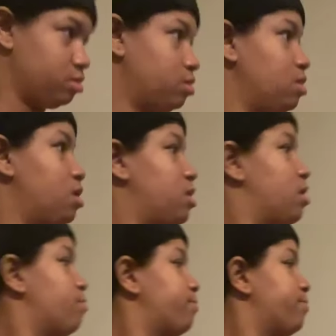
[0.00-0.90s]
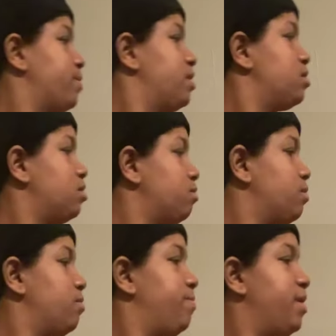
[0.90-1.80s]
Then I'll place the rubber
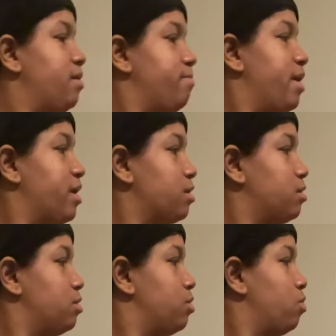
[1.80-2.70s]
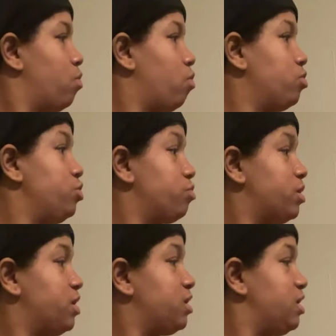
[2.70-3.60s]
band back. Or you
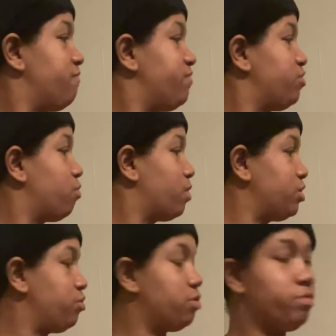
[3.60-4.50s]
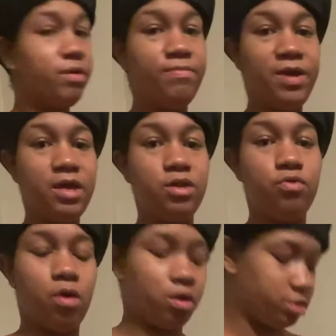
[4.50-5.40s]
can, if you don't want to use the rubber band, you
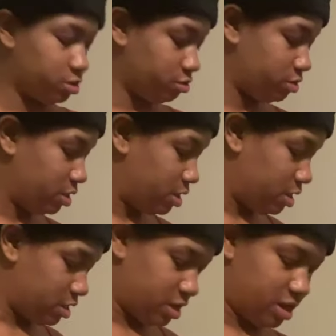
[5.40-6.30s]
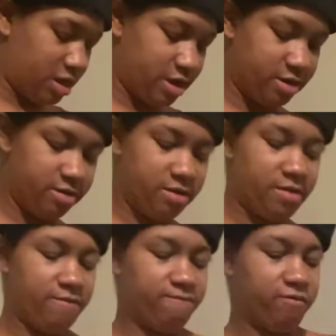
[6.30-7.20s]
also can
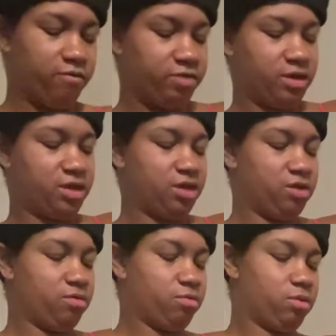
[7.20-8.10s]
fold it too